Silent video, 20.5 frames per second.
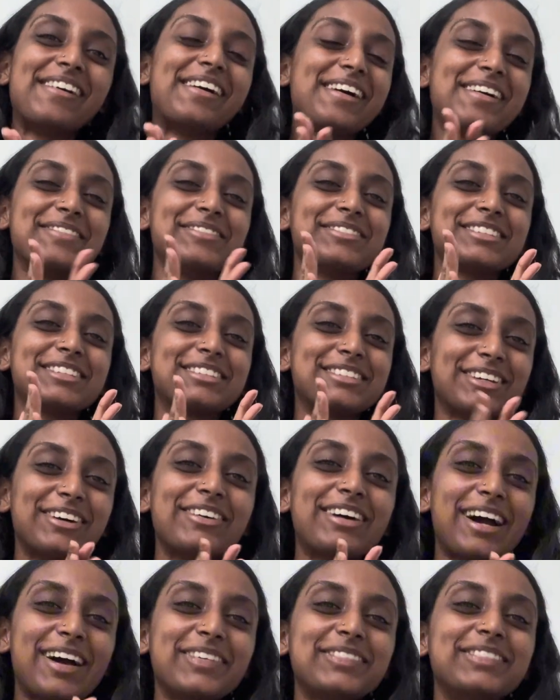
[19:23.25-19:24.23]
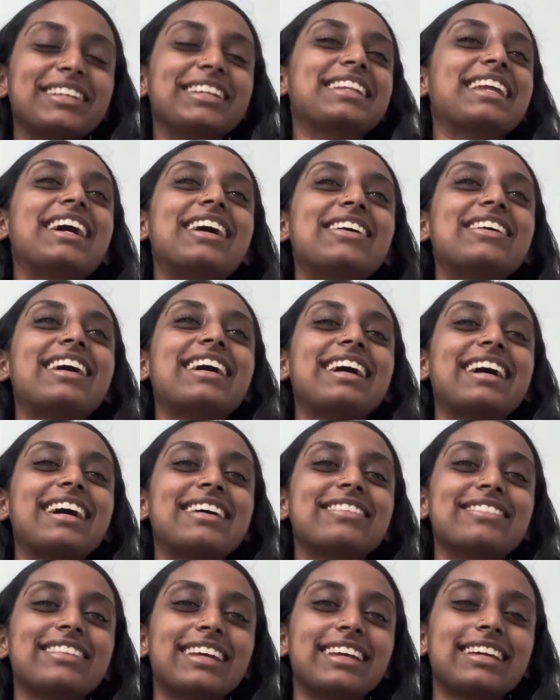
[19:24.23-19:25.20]
I'm so happy. Now I
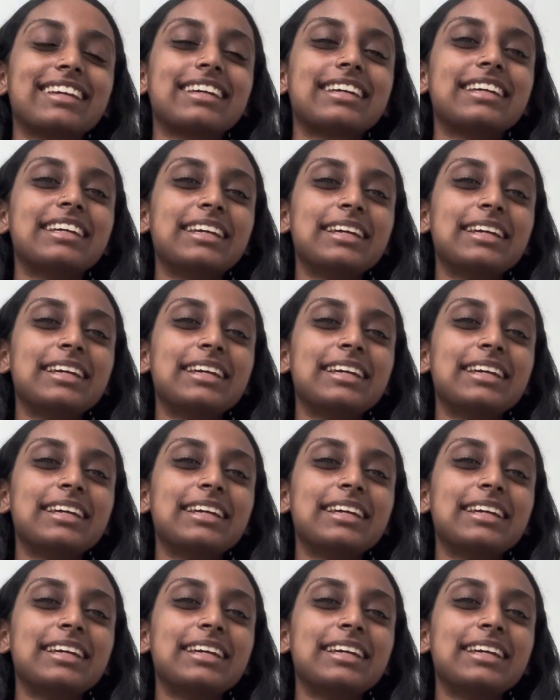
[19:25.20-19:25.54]
have like